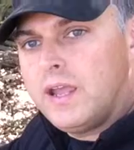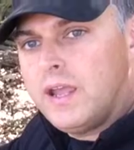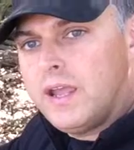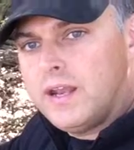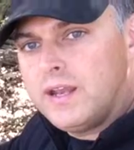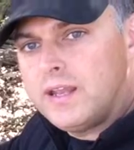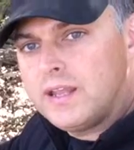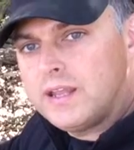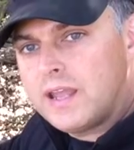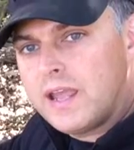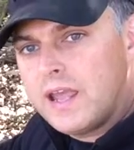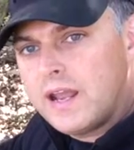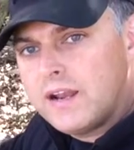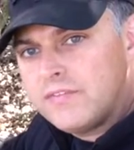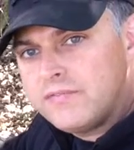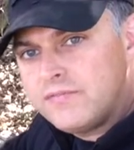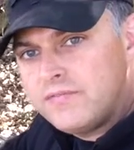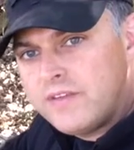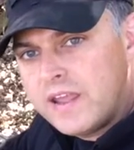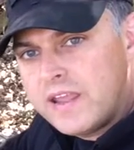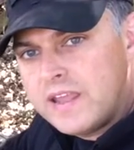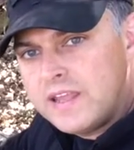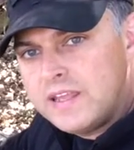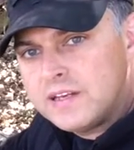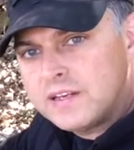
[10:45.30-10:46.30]
and it had a
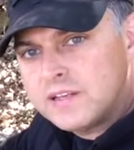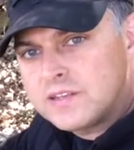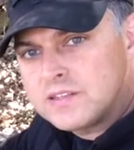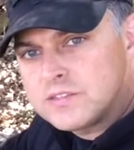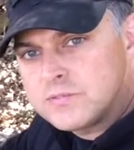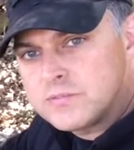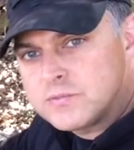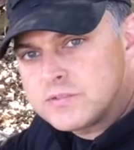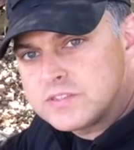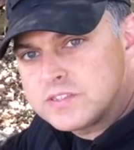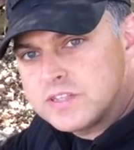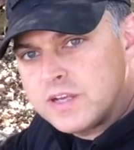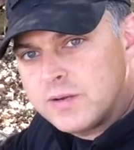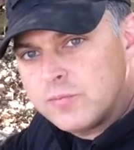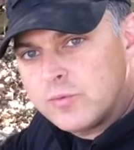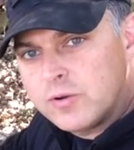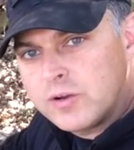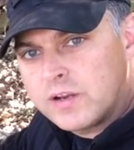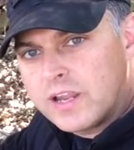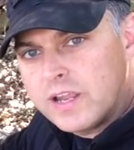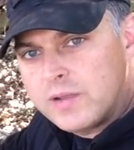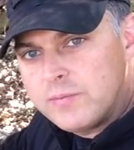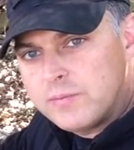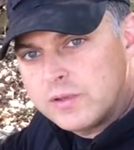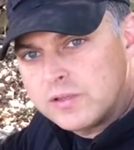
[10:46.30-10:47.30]
fan because it was summer,
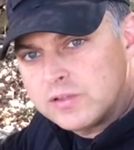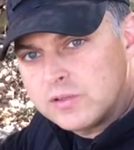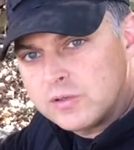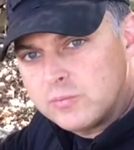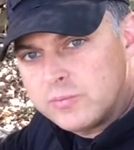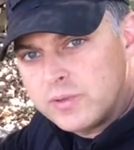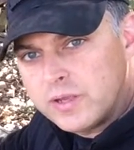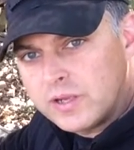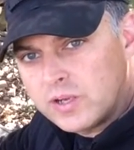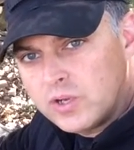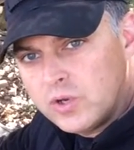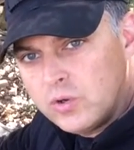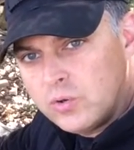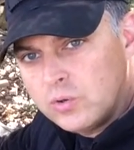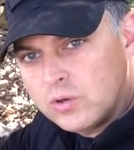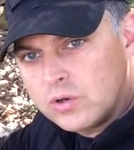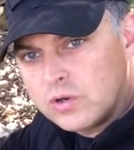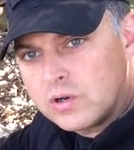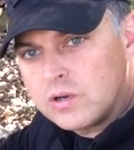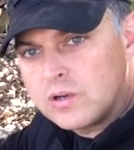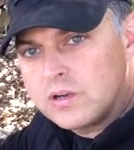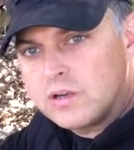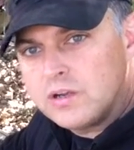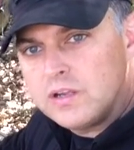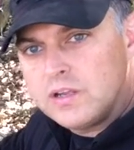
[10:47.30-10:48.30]
kept me a little bit
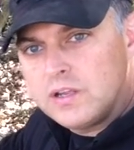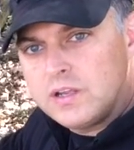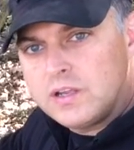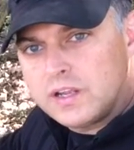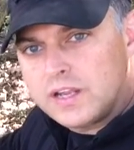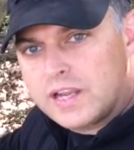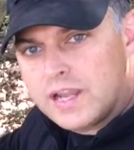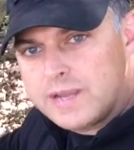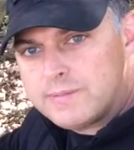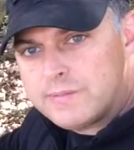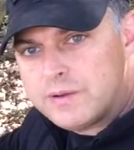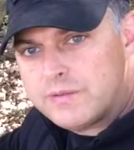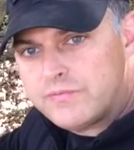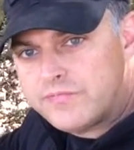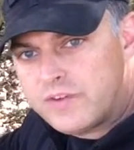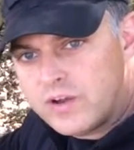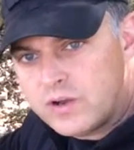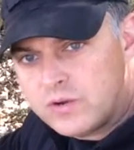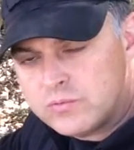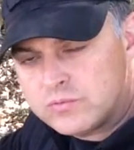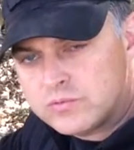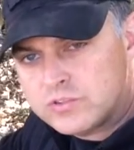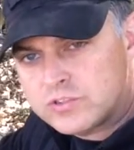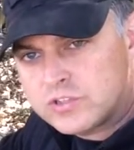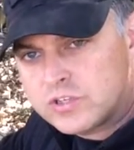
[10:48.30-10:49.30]
cooler, kept my
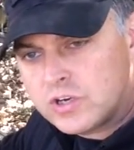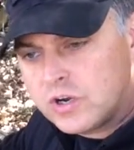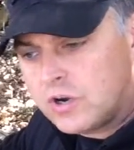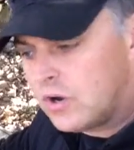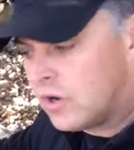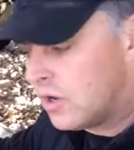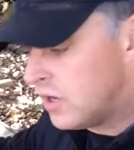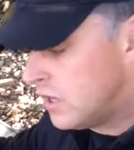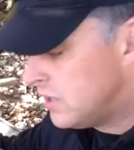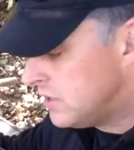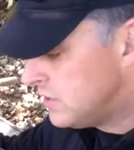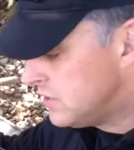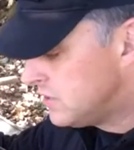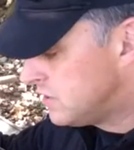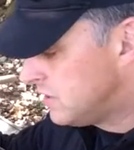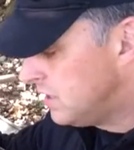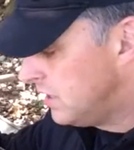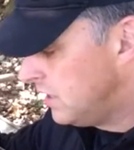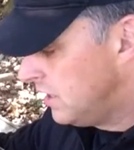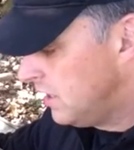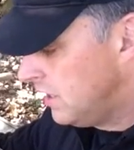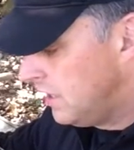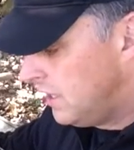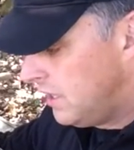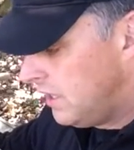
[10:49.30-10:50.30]
phones charged.
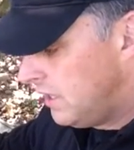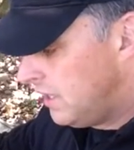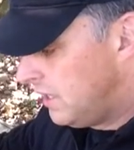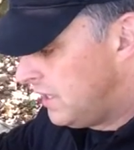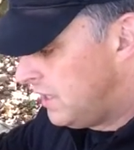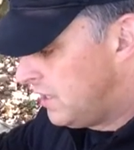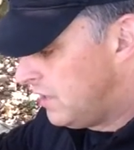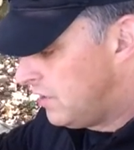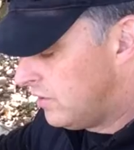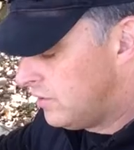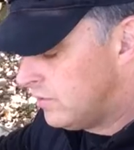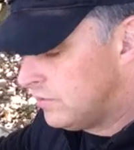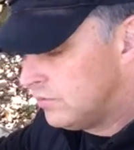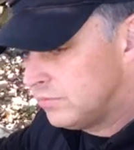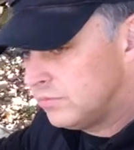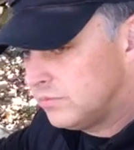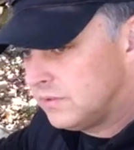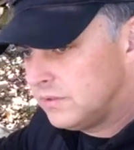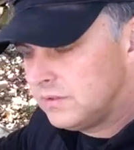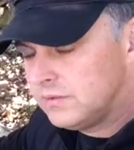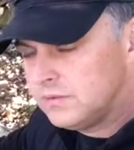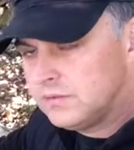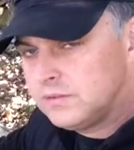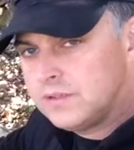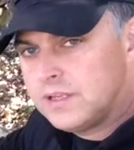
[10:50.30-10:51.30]
You know,
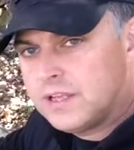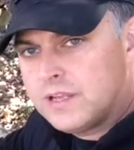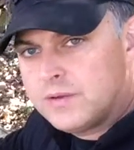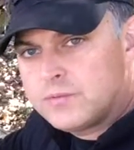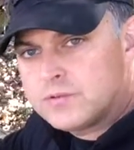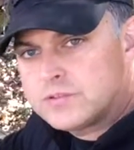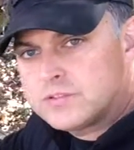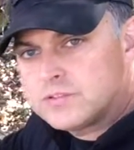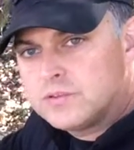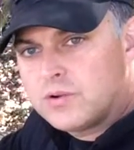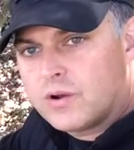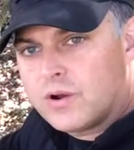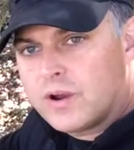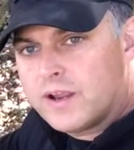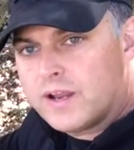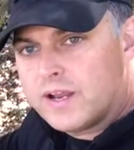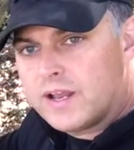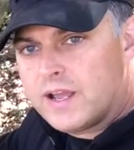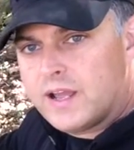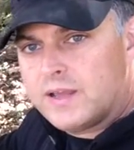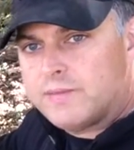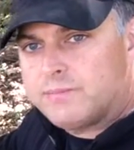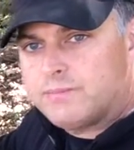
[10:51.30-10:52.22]
it was great.